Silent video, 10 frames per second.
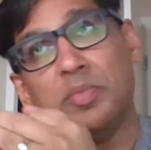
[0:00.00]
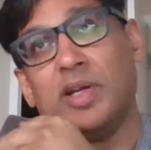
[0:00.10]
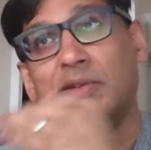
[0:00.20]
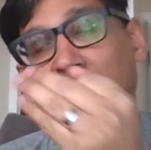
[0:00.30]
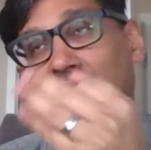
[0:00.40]

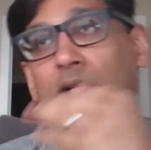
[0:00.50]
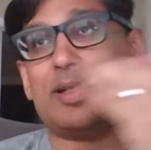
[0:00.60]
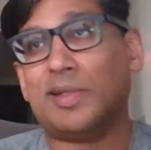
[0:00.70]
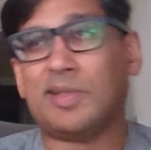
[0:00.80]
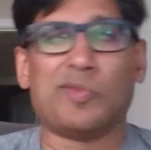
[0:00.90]
But in
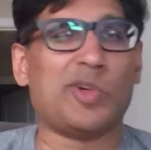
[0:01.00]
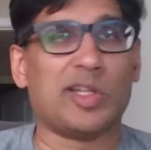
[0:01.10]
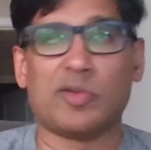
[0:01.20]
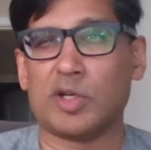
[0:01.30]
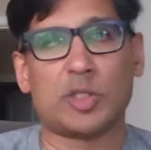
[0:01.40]
reality, you're
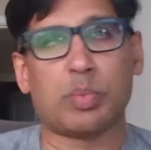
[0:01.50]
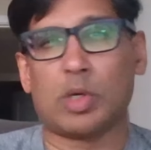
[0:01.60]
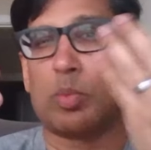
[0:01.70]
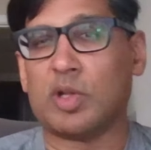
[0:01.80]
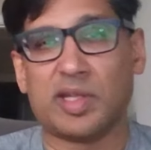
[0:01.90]
really running
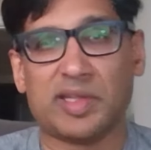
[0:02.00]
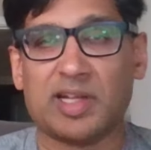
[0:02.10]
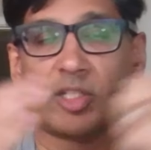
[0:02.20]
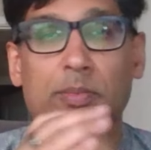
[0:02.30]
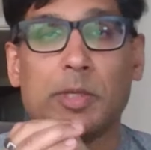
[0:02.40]
Spark more than anything
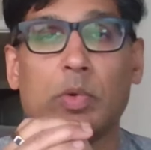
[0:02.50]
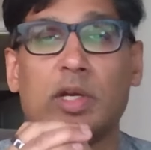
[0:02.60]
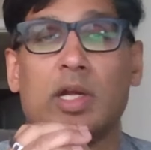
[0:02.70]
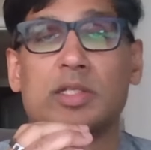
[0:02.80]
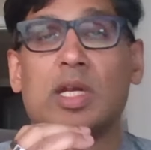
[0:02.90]
else. To be
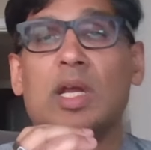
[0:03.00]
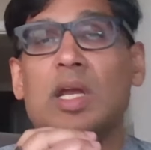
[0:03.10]
quite honest.